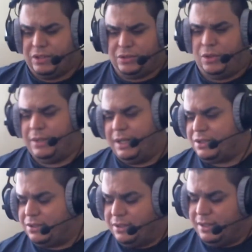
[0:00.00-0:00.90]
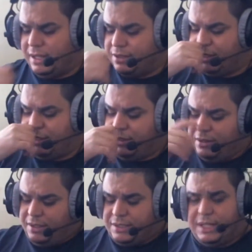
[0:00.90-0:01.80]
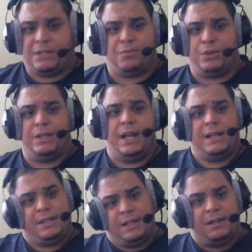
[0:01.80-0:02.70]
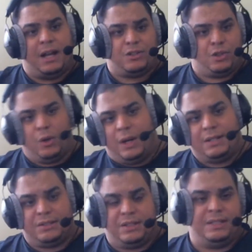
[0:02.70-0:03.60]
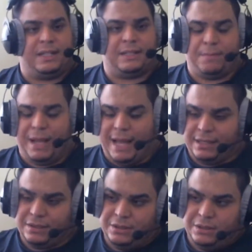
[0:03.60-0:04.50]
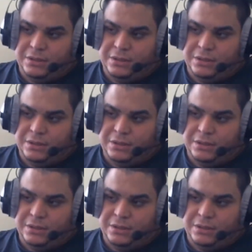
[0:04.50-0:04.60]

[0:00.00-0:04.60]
Just go with SSD. I said, that's a pretty good idea. I should go SSDs at the back.